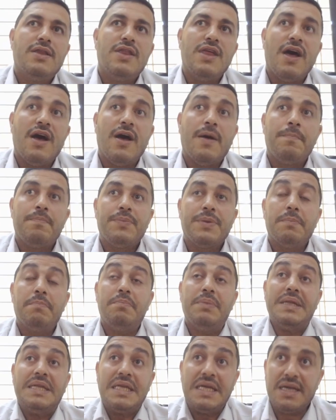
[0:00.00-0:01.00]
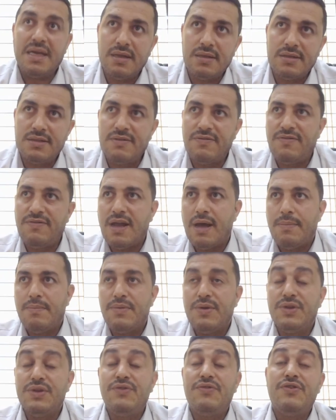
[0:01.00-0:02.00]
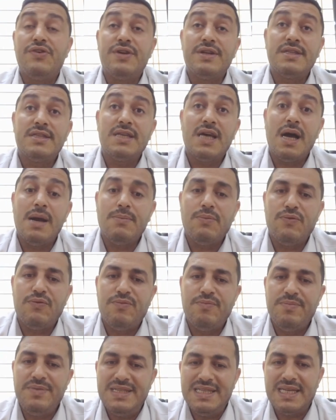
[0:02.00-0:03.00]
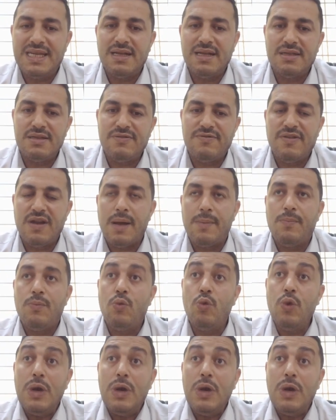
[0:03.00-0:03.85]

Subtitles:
the pedicled flap, the different type of pedicled flap.